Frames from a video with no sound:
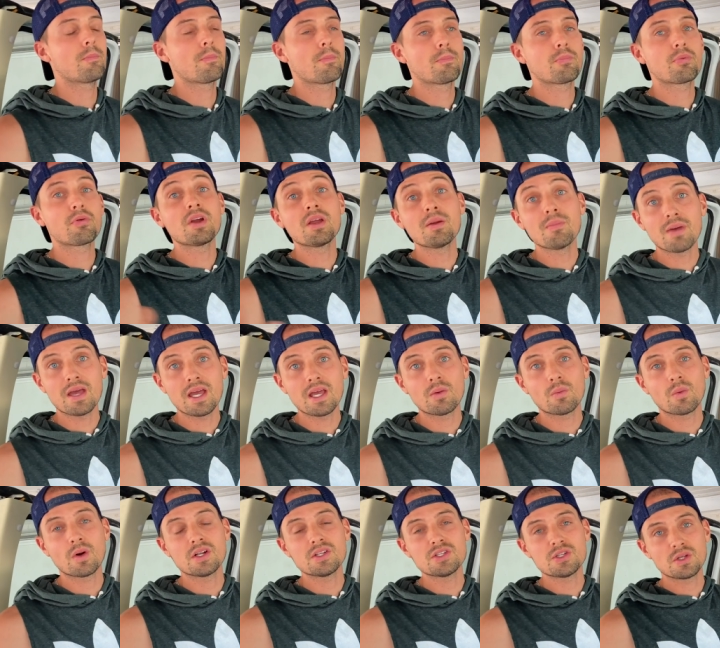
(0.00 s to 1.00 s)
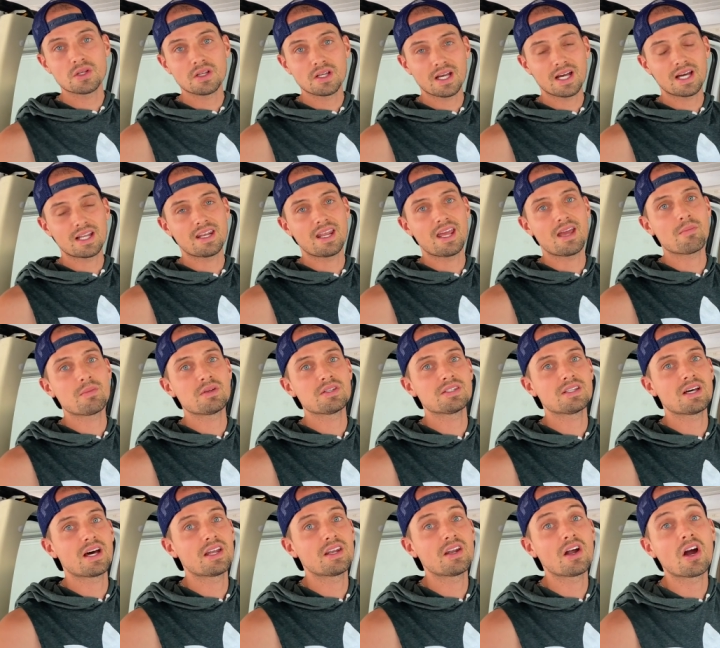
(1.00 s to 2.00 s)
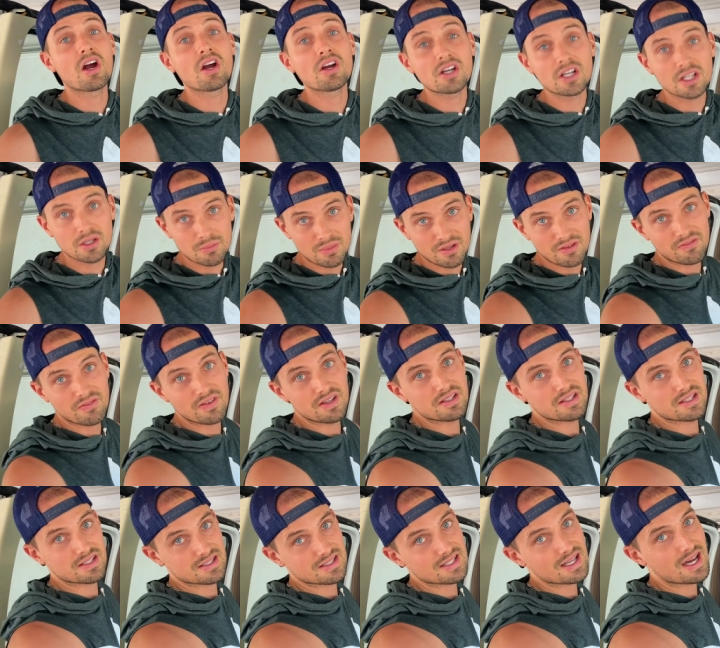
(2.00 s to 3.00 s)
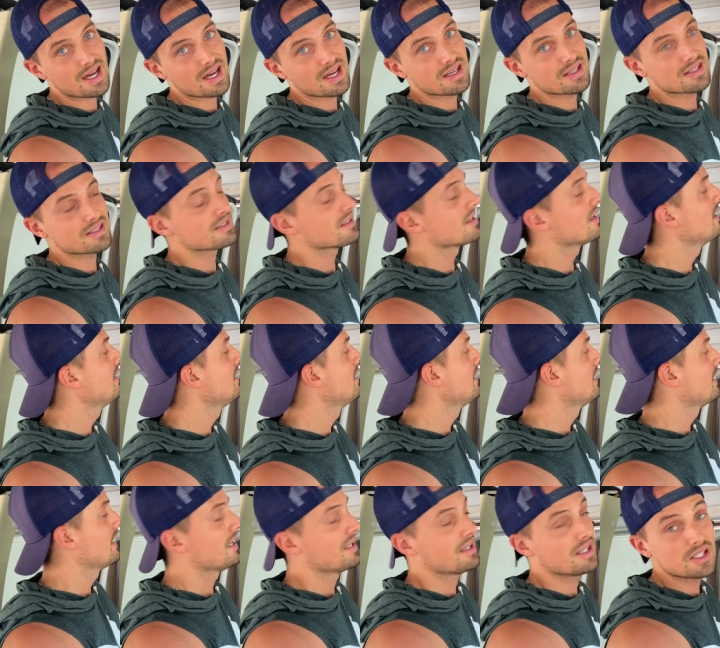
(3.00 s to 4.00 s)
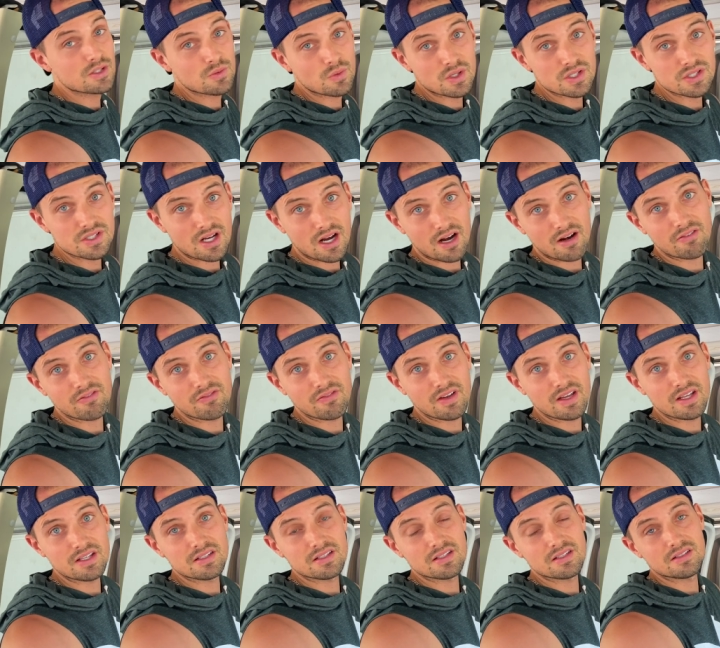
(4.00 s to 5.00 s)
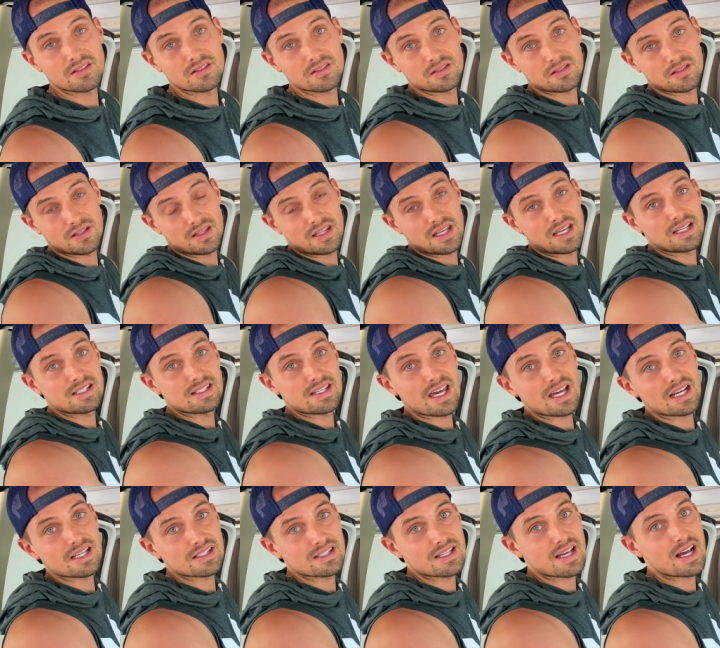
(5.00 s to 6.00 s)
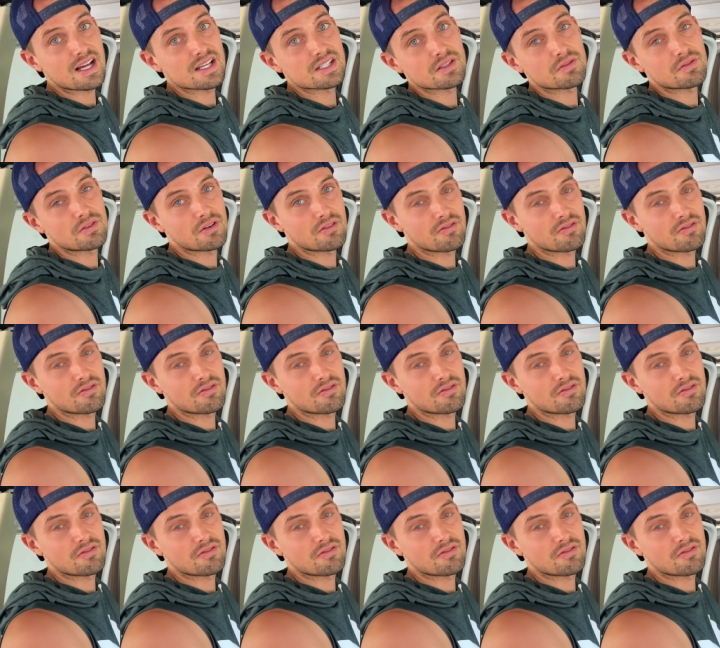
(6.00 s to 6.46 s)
pre-made ones you can get on Amazon aren't going to be fit to size, and these ones are fit to the exact size of your